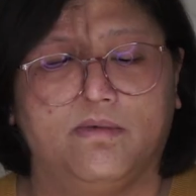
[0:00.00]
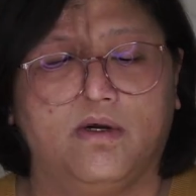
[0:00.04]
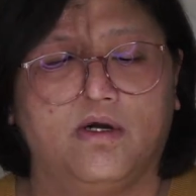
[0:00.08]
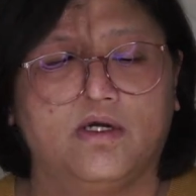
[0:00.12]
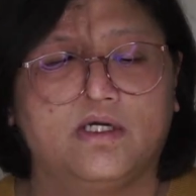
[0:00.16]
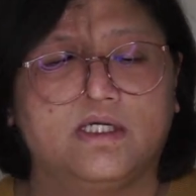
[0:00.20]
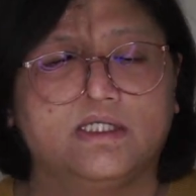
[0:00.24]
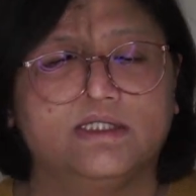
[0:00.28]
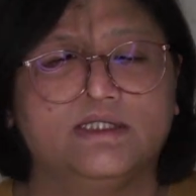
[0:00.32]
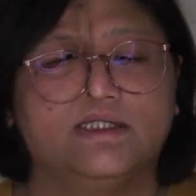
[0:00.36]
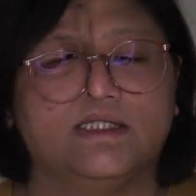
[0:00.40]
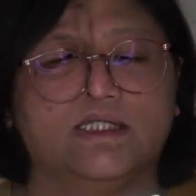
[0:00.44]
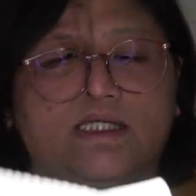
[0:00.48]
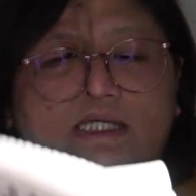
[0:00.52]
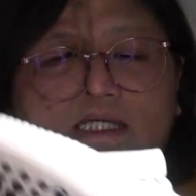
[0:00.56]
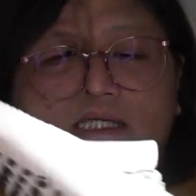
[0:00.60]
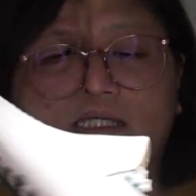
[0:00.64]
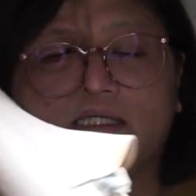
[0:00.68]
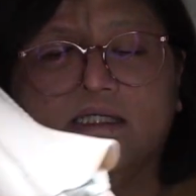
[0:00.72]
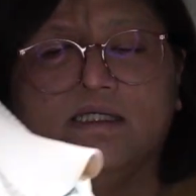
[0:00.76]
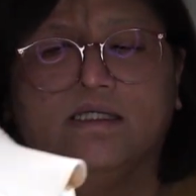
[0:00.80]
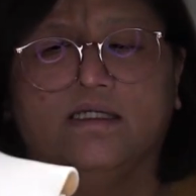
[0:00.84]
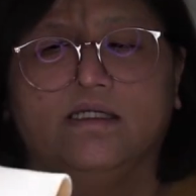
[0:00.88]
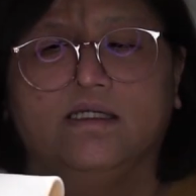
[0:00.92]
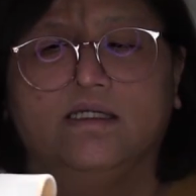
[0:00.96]

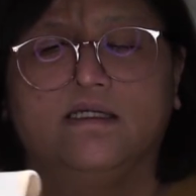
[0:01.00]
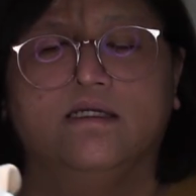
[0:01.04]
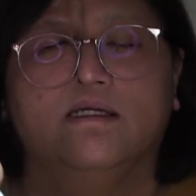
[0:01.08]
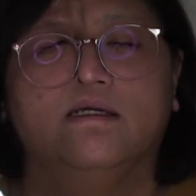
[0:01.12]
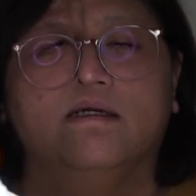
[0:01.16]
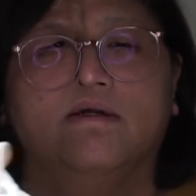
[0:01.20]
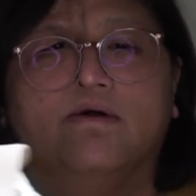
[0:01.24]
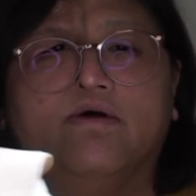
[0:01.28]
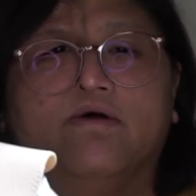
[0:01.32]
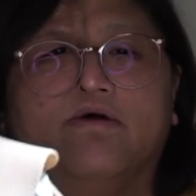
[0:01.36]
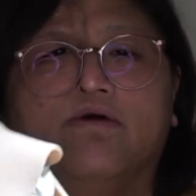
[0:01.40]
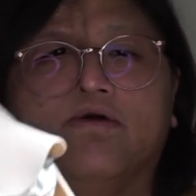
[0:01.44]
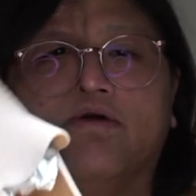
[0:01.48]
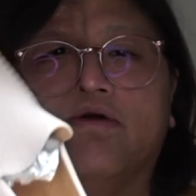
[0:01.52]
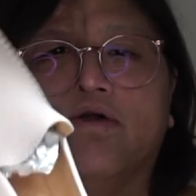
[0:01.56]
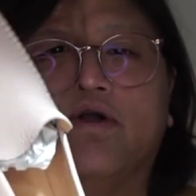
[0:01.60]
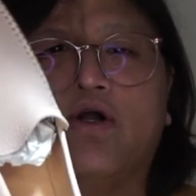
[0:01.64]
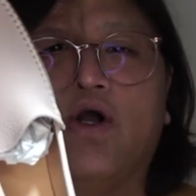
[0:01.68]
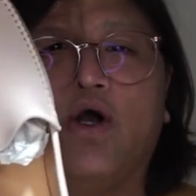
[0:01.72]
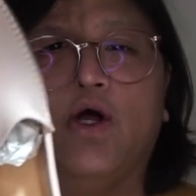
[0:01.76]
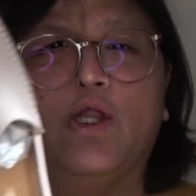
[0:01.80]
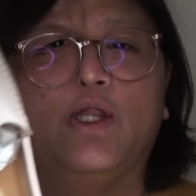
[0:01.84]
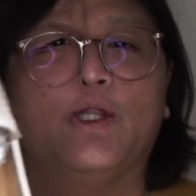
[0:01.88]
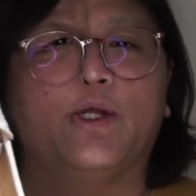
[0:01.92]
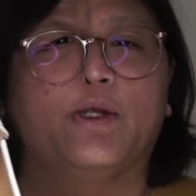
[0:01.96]
moccasin
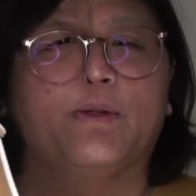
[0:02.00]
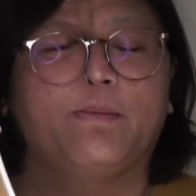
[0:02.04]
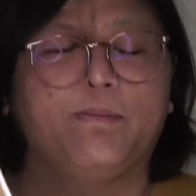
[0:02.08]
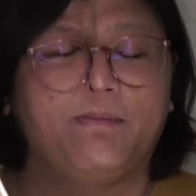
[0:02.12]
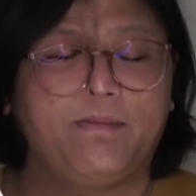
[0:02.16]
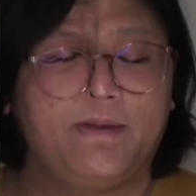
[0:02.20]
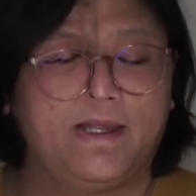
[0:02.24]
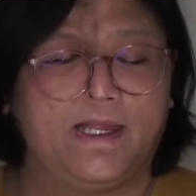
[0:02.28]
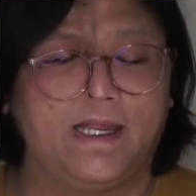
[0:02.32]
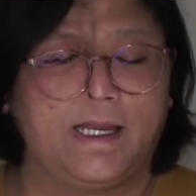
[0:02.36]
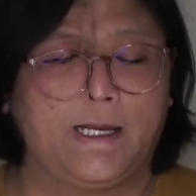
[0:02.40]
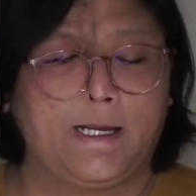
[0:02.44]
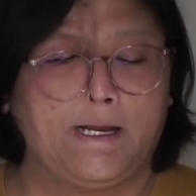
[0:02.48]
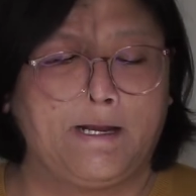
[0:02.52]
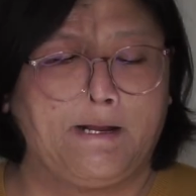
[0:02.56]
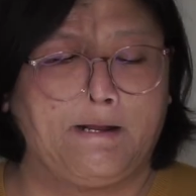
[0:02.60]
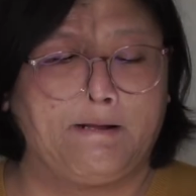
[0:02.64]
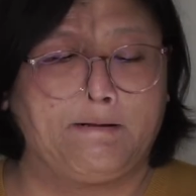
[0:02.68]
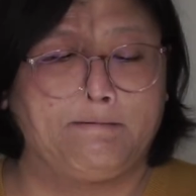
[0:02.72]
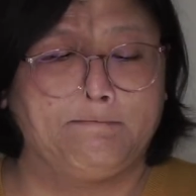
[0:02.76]
colored pink.